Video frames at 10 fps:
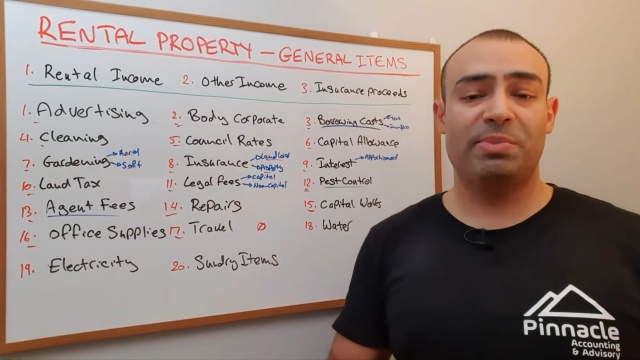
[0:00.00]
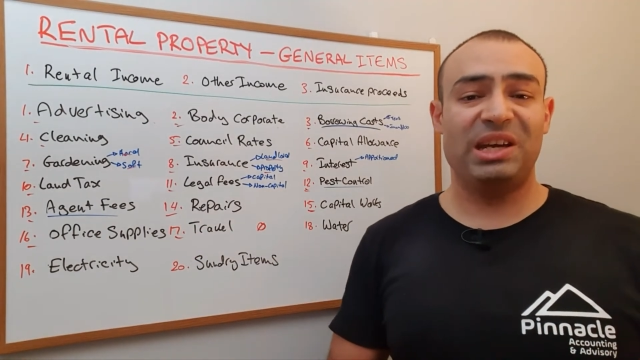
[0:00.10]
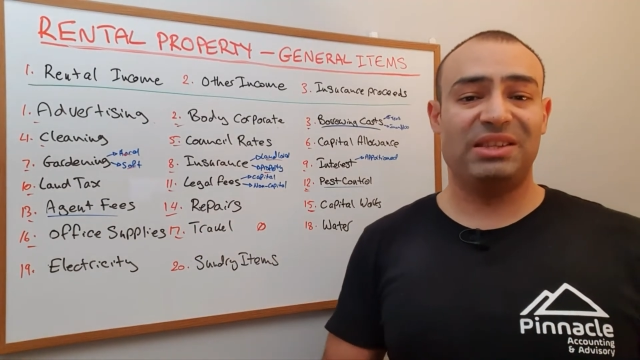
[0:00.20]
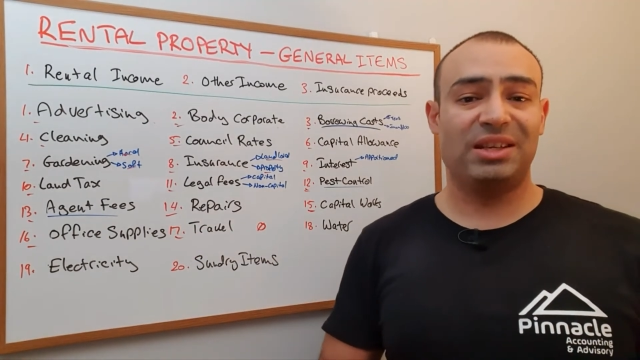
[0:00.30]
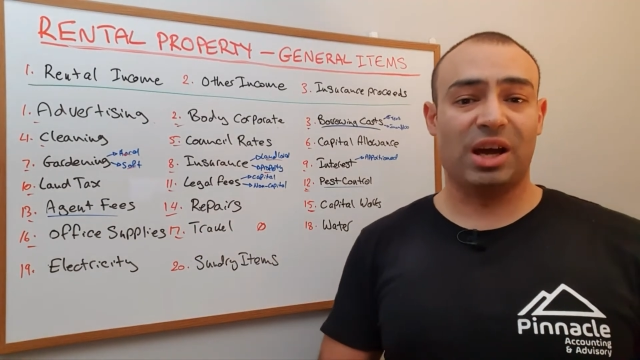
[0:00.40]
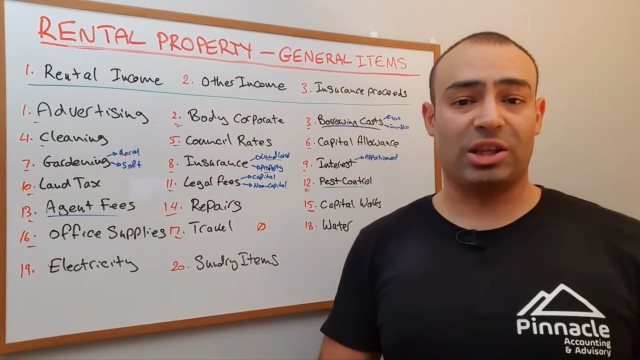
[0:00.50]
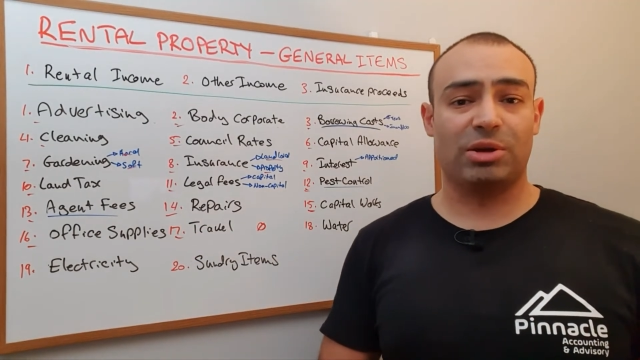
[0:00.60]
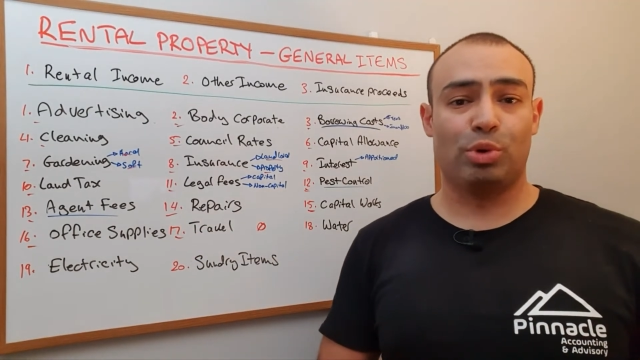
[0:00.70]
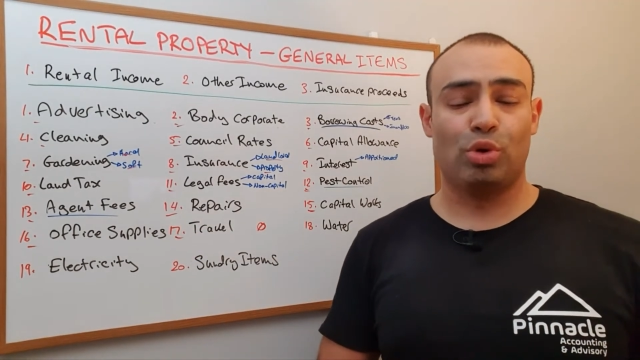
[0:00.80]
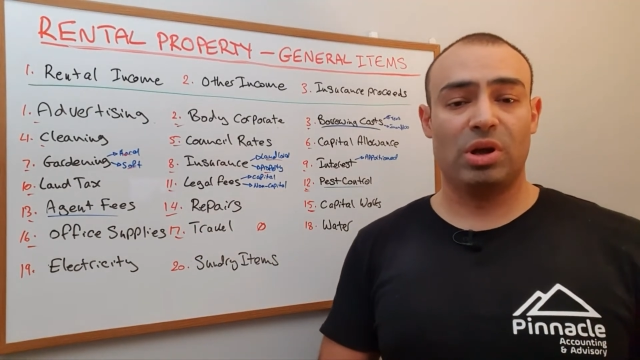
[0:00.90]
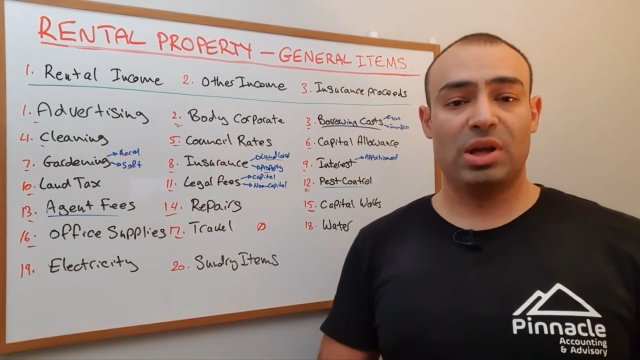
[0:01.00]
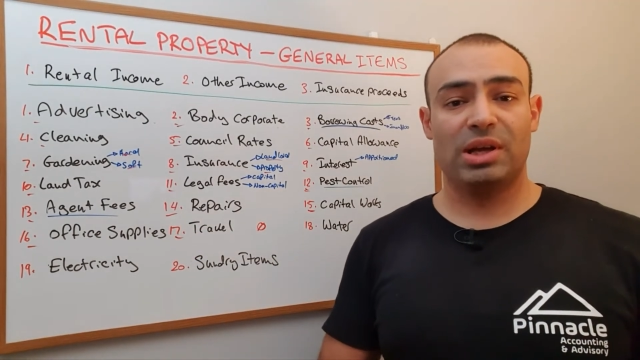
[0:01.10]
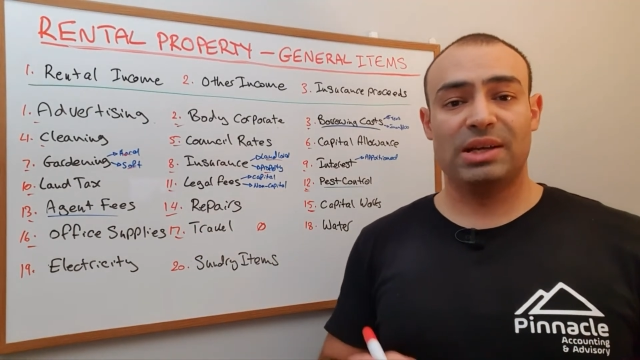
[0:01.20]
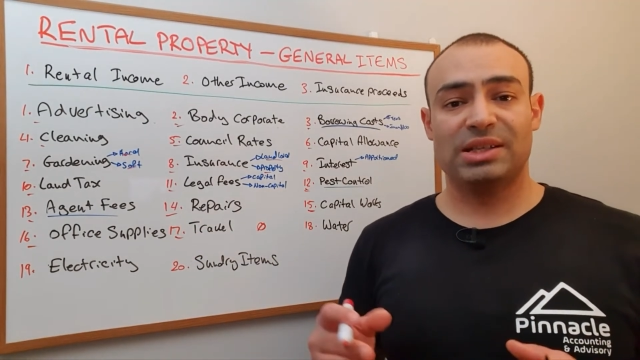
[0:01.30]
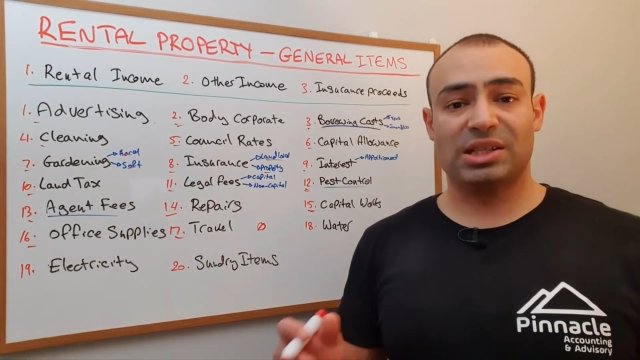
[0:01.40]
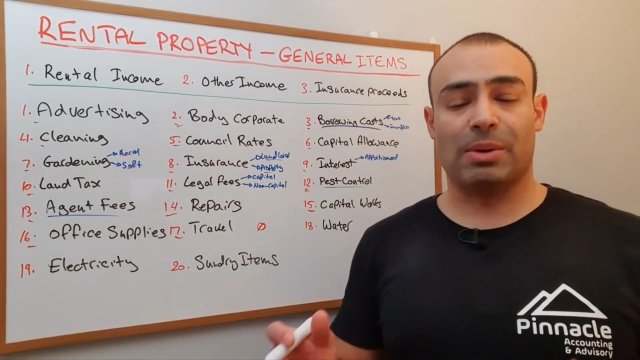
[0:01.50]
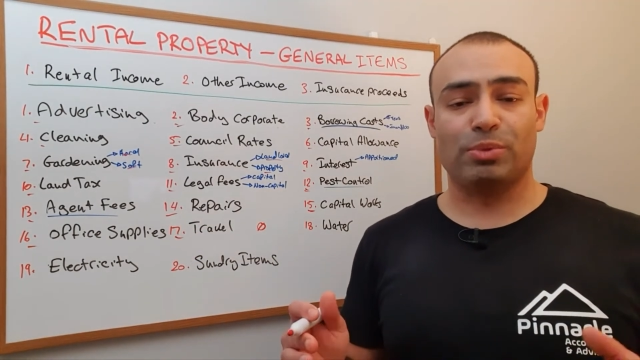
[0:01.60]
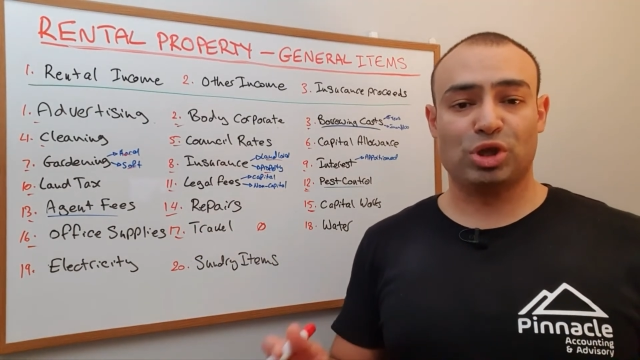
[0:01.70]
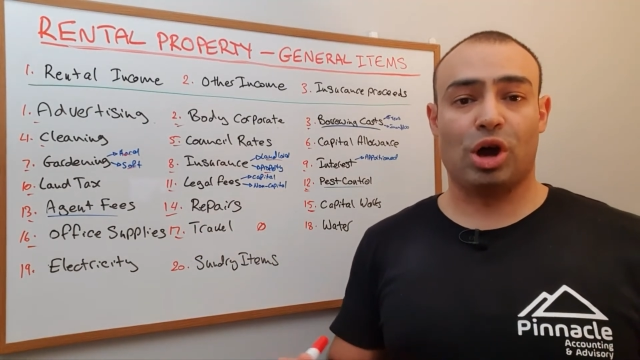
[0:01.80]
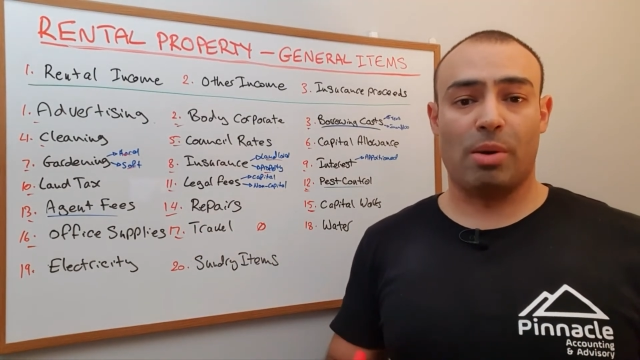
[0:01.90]
be deductible
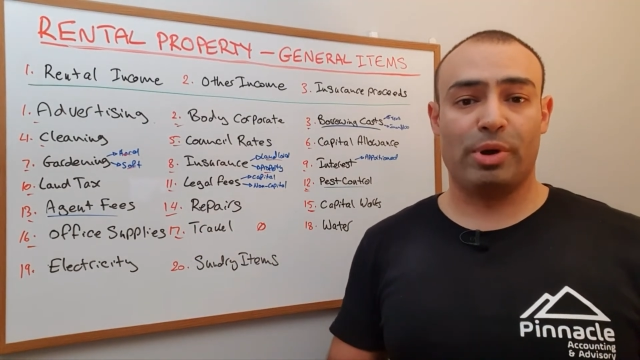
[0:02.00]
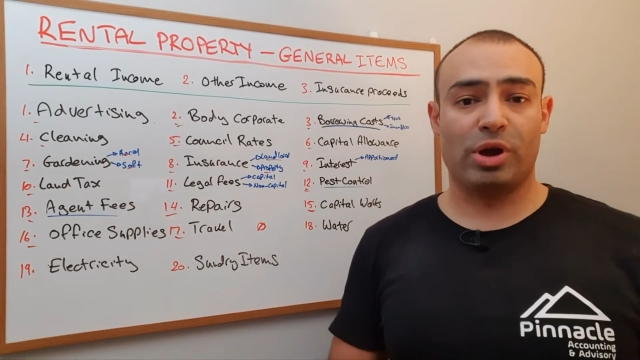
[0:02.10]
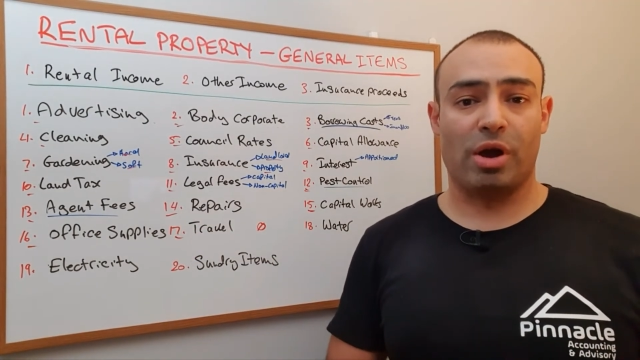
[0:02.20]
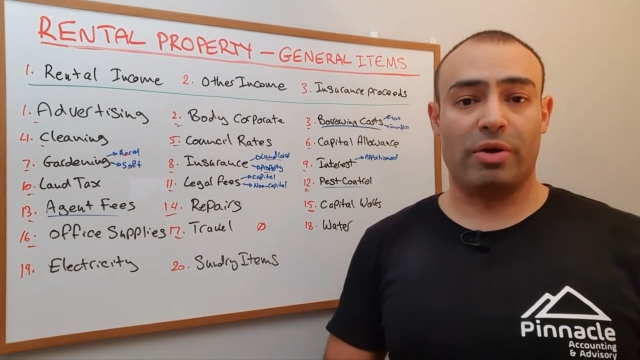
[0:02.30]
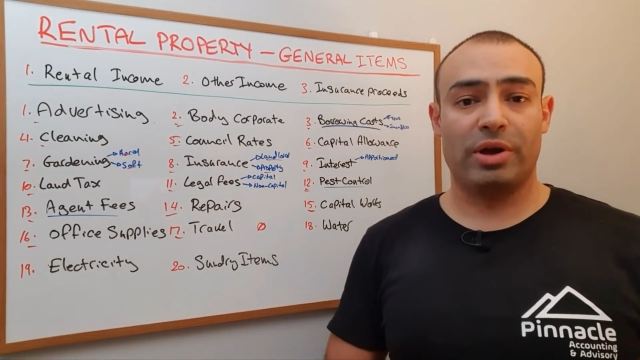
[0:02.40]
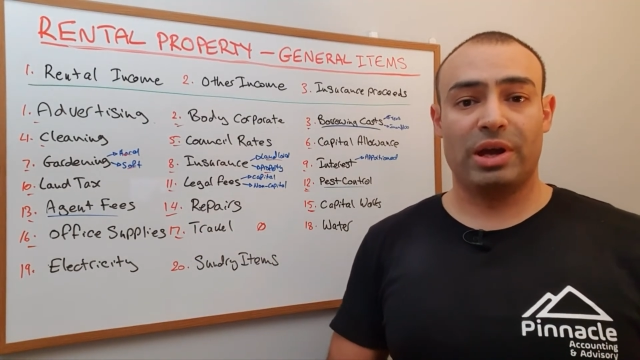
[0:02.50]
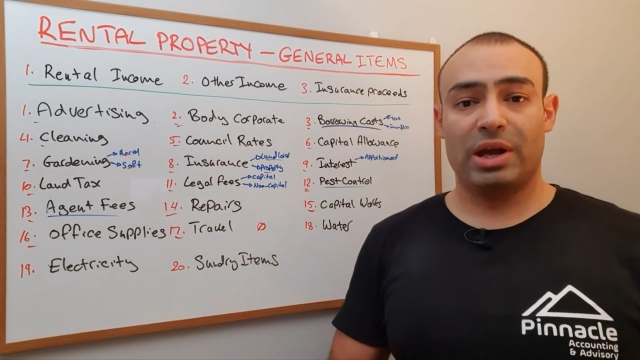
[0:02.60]
some time ago.